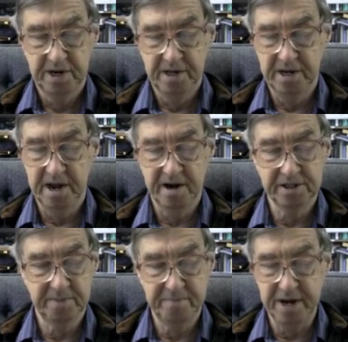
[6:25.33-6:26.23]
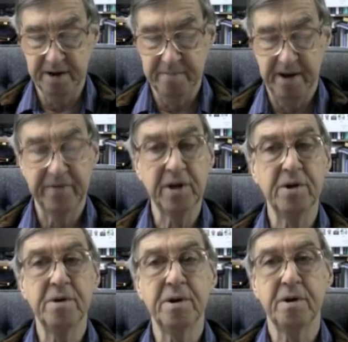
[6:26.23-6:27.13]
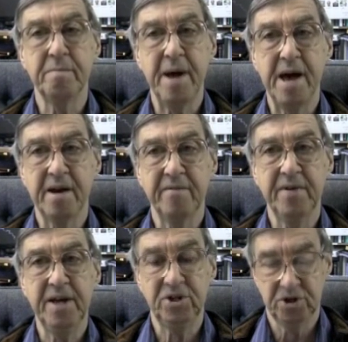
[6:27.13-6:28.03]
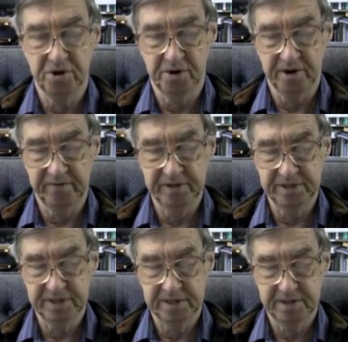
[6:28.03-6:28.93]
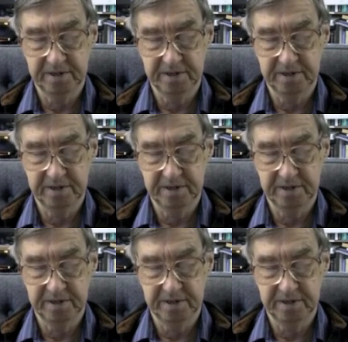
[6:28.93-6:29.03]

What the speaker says: that cares a bit about the good or bad of each and all of us?